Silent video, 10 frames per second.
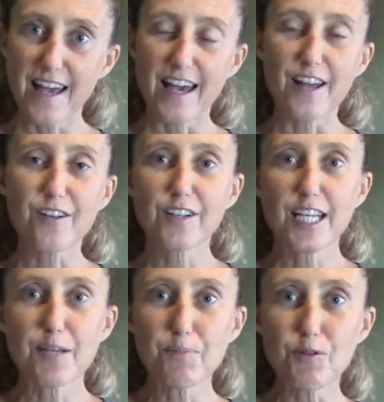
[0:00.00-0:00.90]
it'll
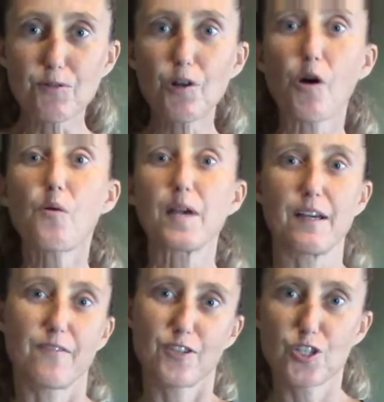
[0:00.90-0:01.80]
keep you
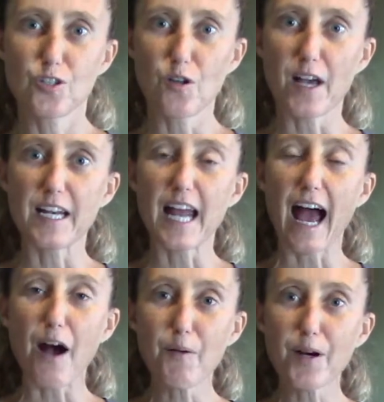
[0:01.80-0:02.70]
going for an
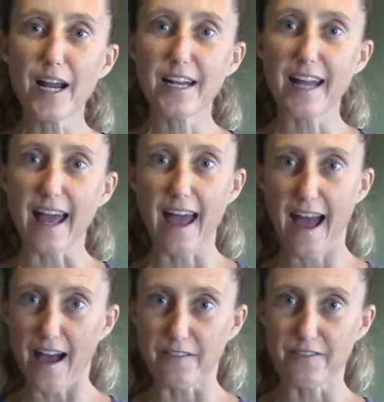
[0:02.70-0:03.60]
hour and a
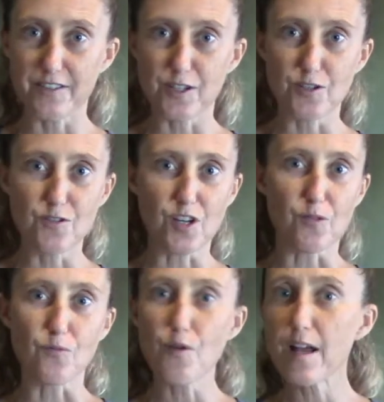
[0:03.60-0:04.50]
half. So you
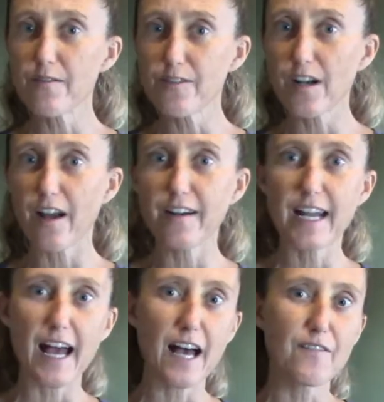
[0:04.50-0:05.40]
could run for an hour
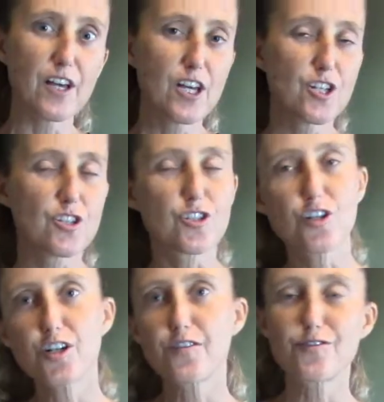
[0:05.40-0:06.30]
and a half,
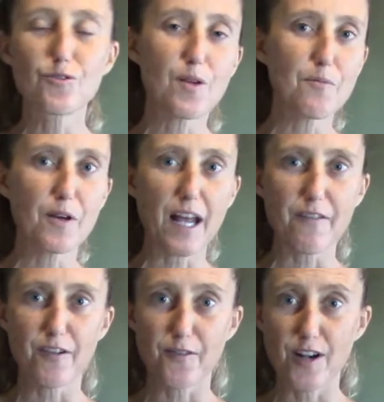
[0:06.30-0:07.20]
surf, swim,
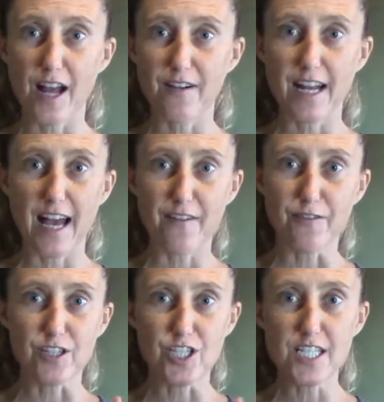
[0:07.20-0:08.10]
whatever for an hour and a half
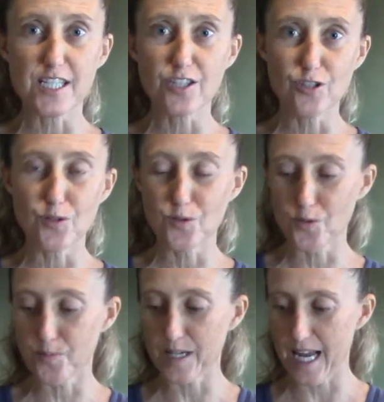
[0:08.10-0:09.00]
with just
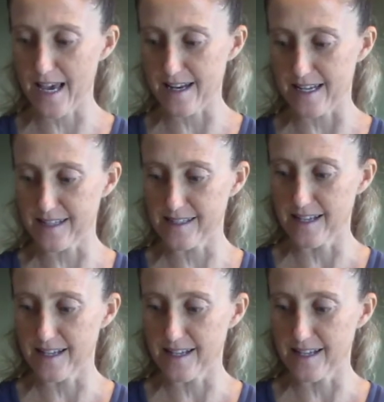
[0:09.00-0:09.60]
2 bananas.